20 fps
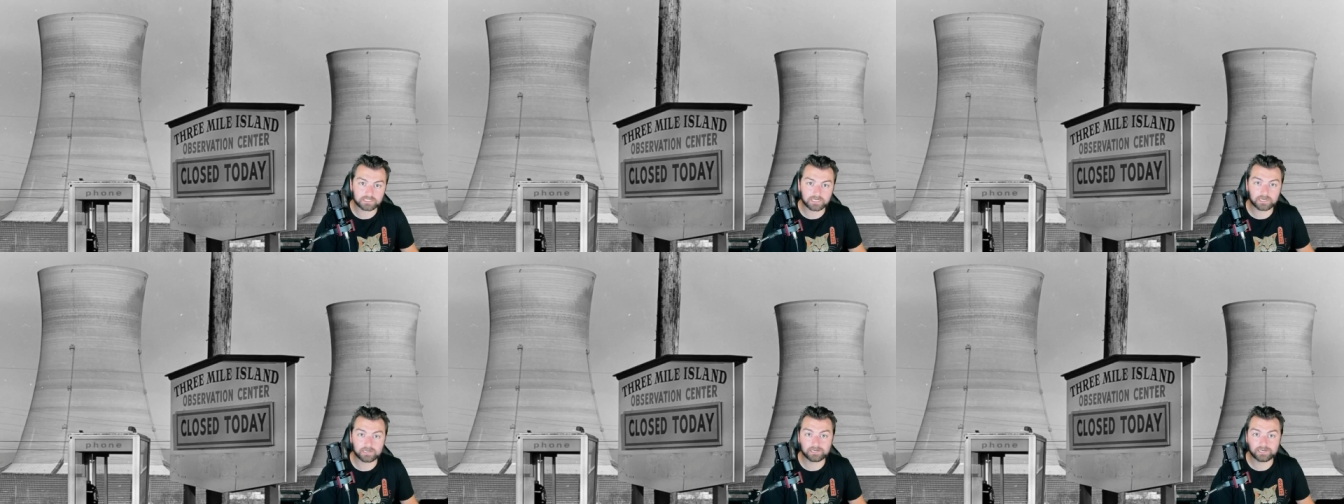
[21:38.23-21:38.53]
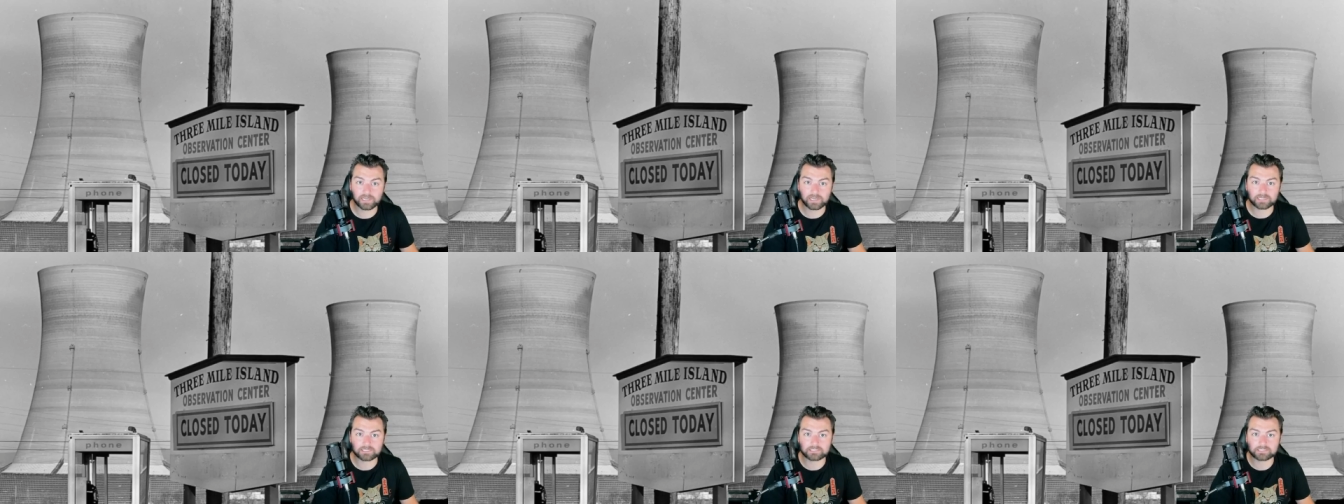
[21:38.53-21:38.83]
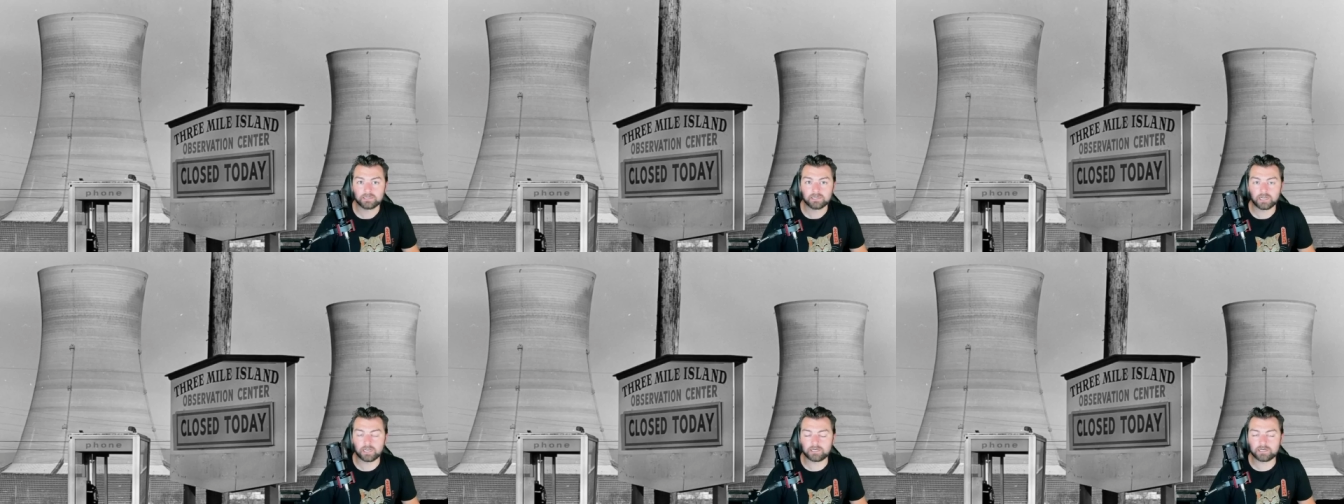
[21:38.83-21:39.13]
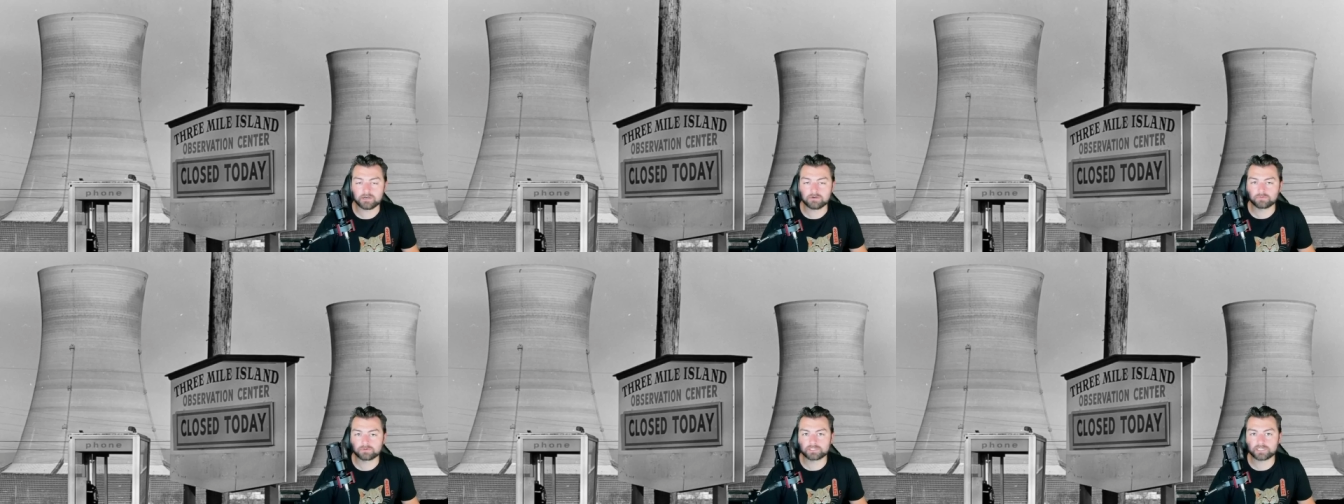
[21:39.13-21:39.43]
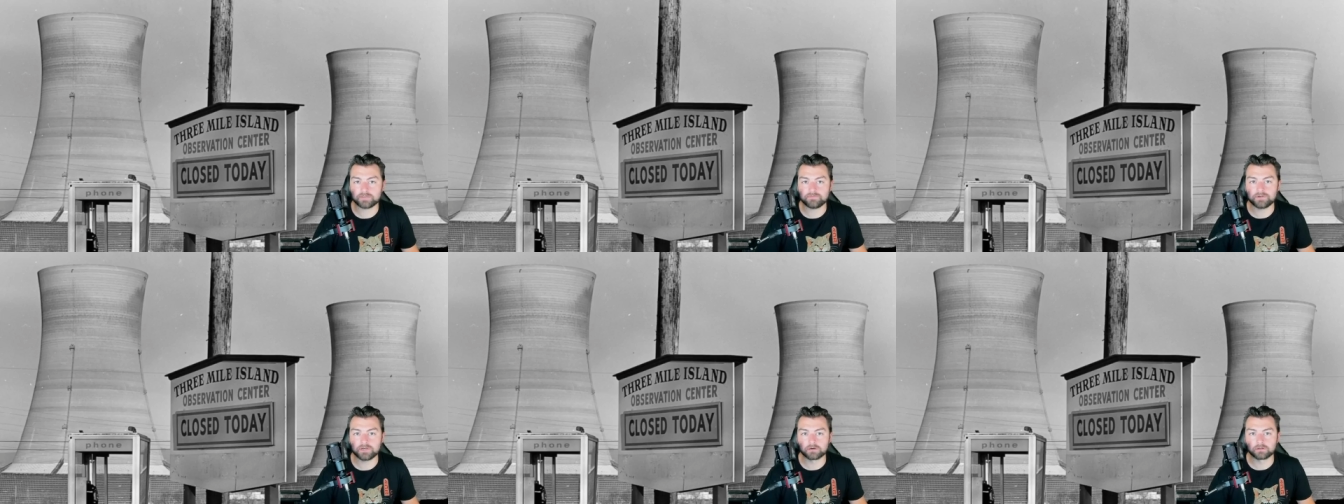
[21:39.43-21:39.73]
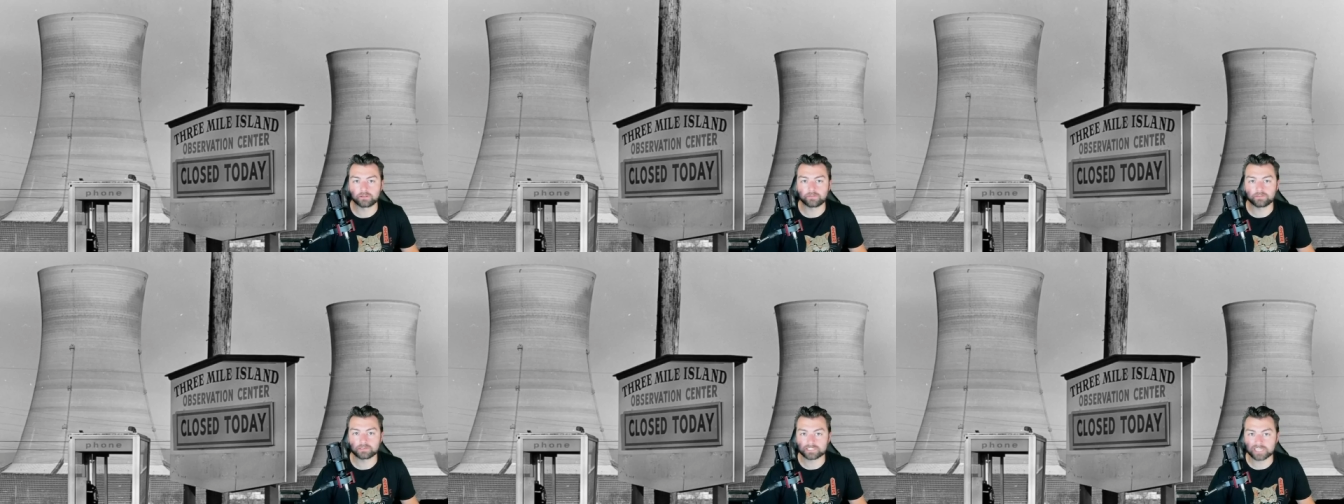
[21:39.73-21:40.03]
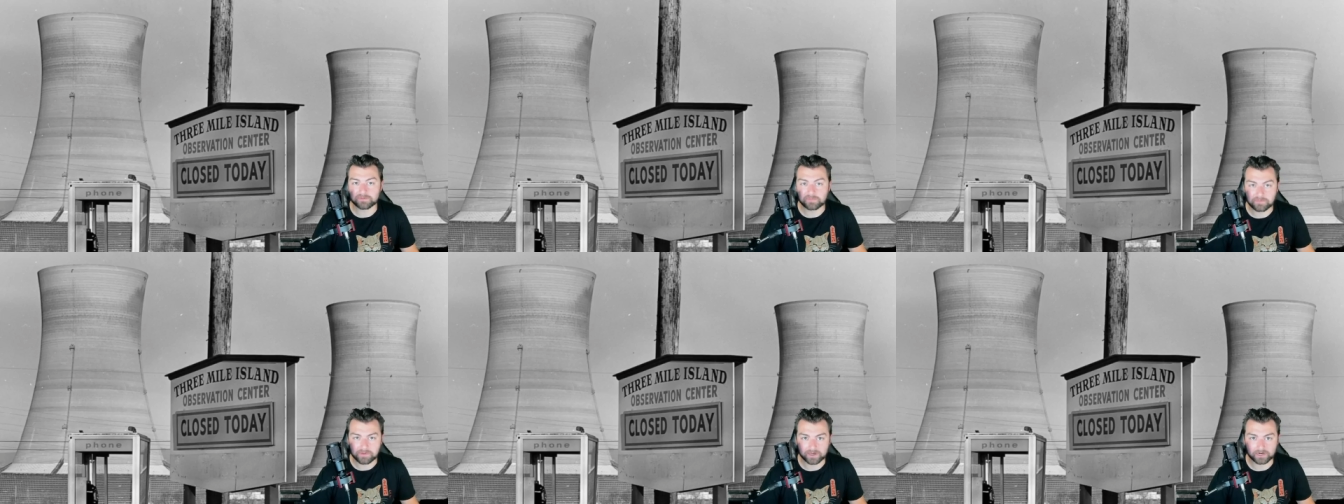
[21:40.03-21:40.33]
and yet it didn't receive nearly the
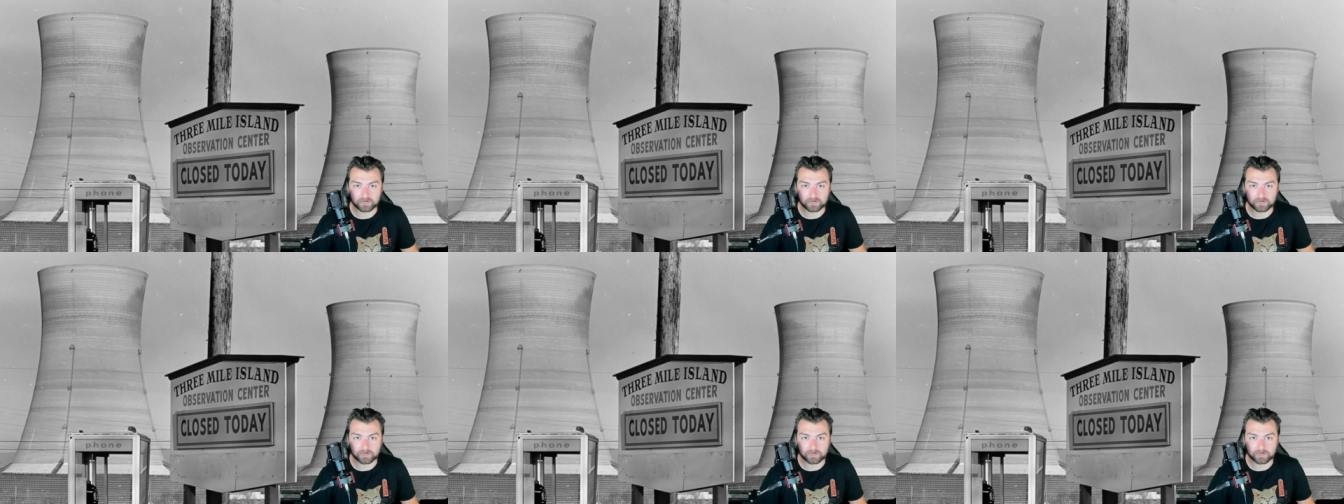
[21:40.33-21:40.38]
same amount of